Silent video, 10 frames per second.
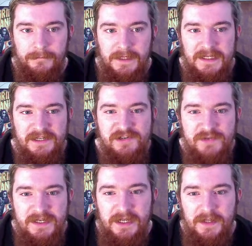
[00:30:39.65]
considering
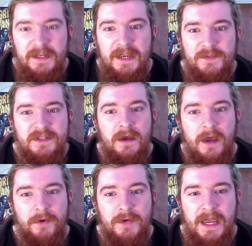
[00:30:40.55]
these other games that
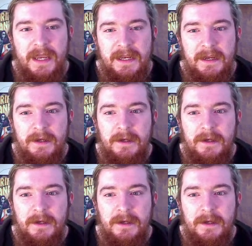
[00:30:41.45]
are okay,